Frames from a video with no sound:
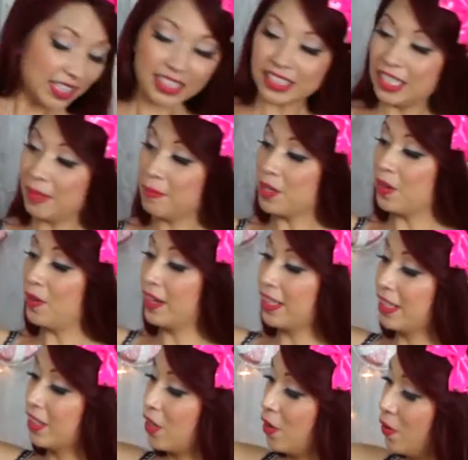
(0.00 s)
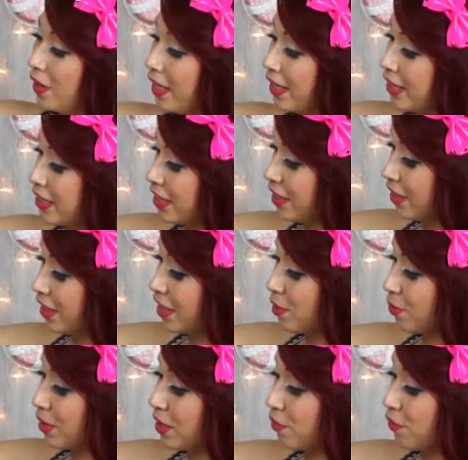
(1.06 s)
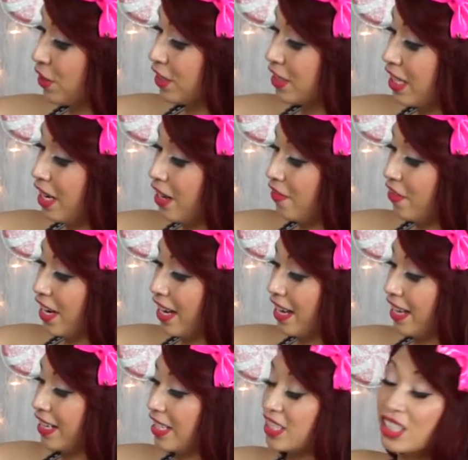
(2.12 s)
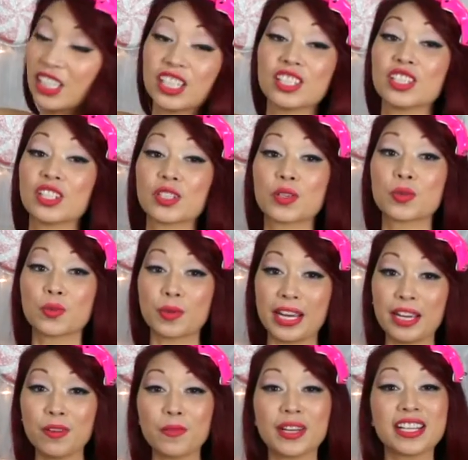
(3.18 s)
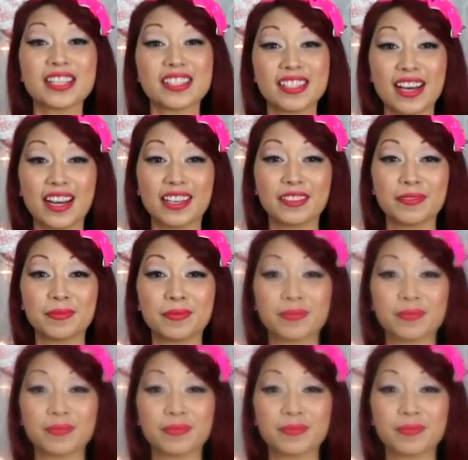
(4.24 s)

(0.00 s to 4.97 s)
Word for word: could just keep going and going until this one's filled up and it's gonna look great when it's done.